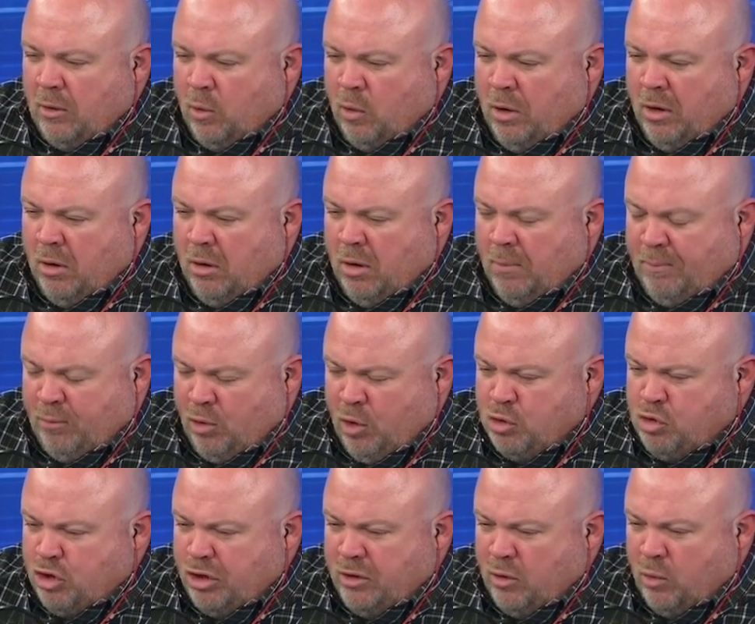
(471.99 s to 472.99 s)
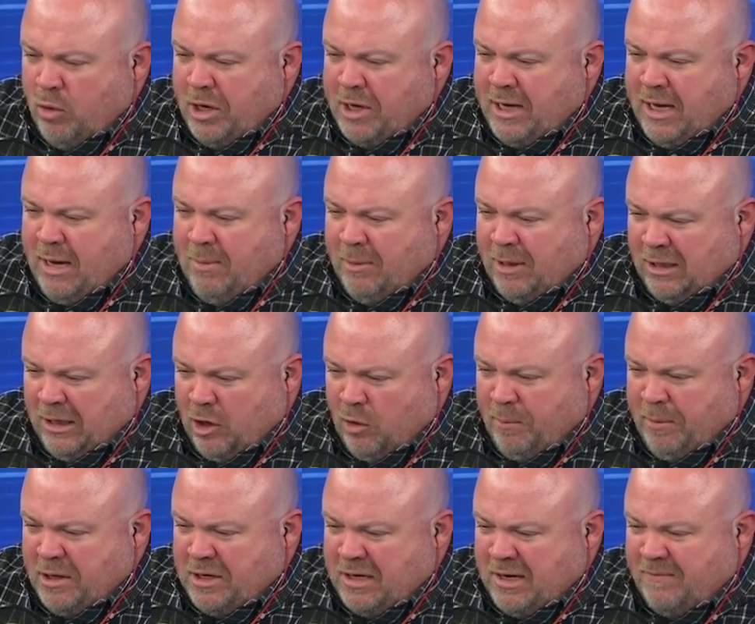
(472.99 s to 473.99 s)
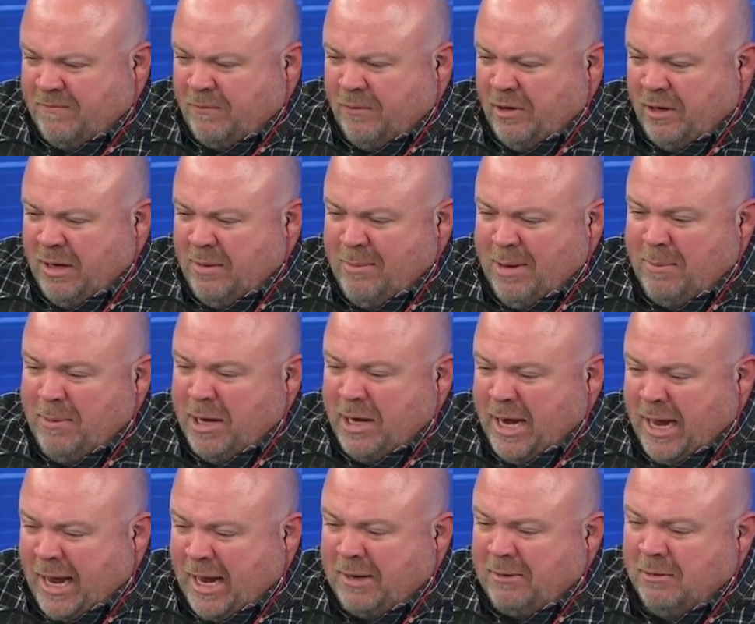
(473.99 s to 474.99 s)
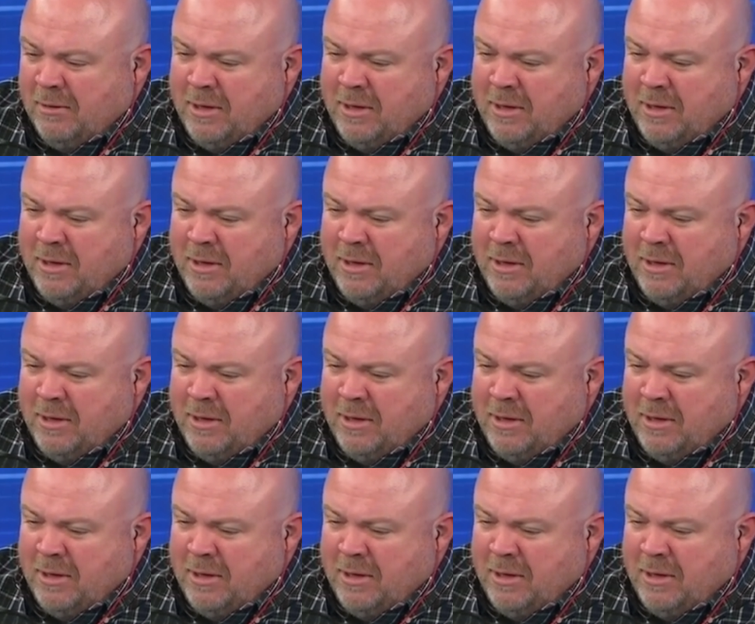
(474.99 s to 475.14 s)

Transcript: or approaching the run game a little bit differently, maybe not